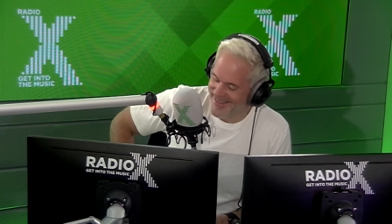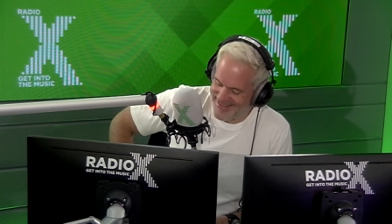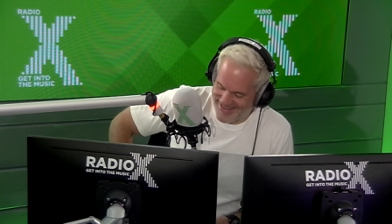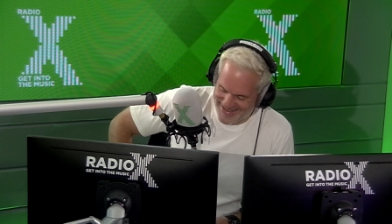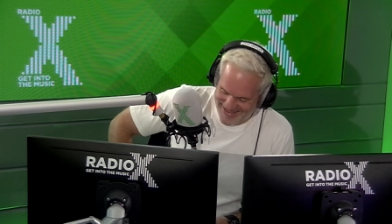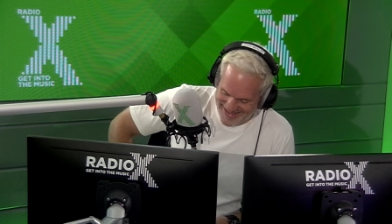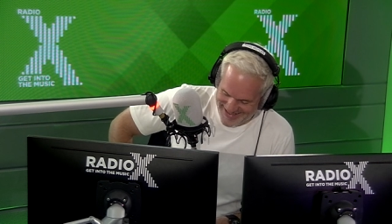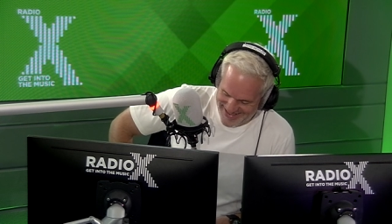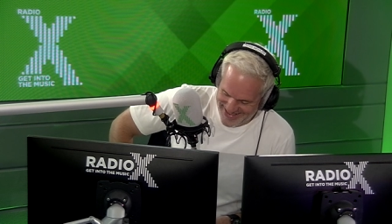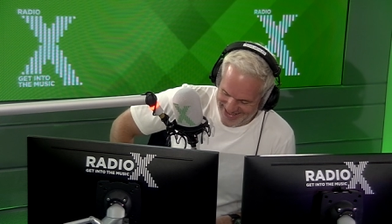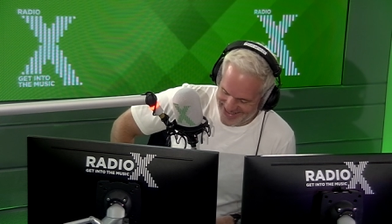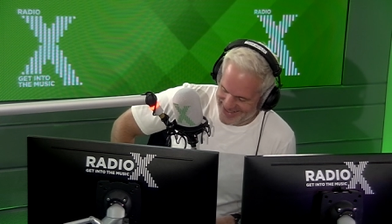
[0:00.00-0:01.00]
Uh,
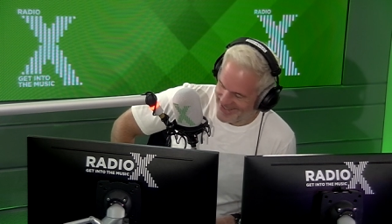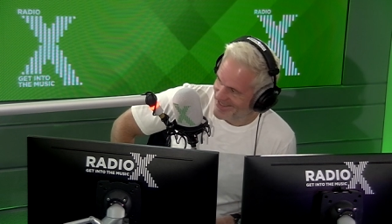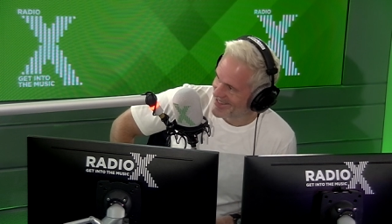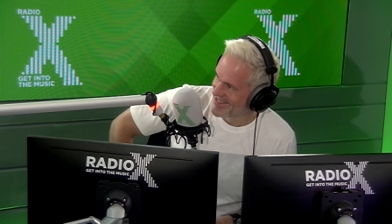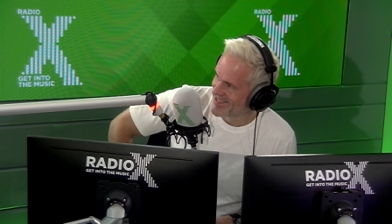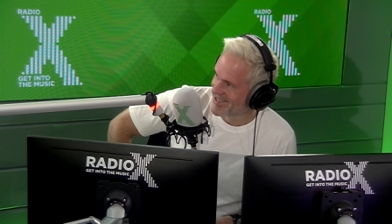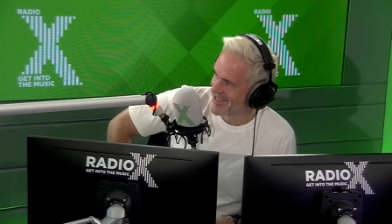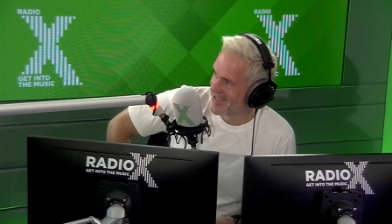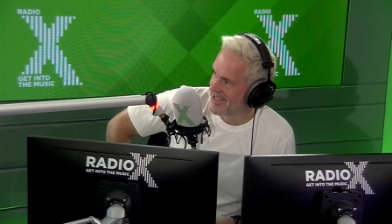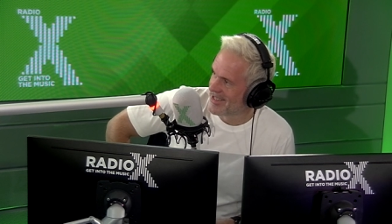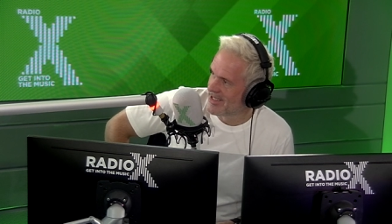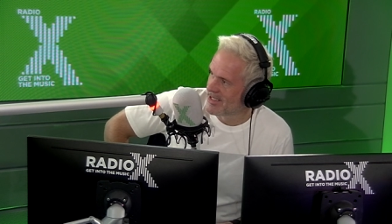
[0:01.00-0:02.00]
just come back from Thailand.